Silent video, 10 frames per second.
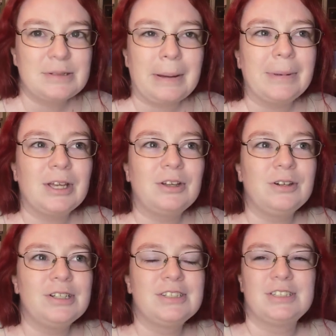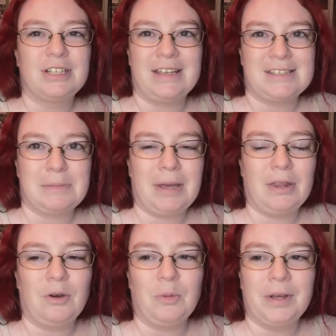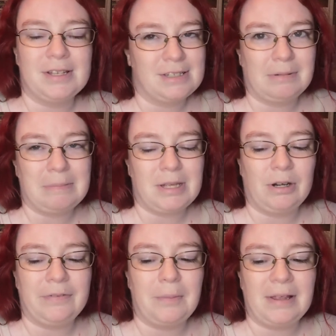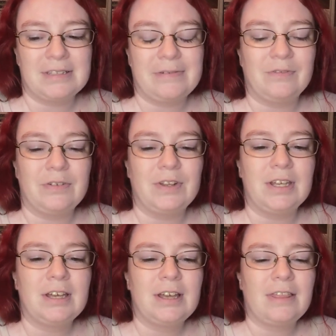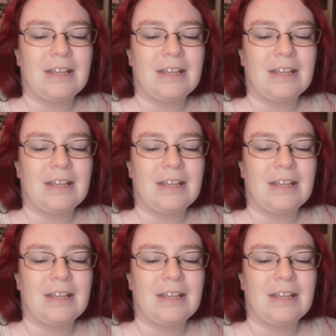it's probably good to estimate low because sometimes I don't even make 750.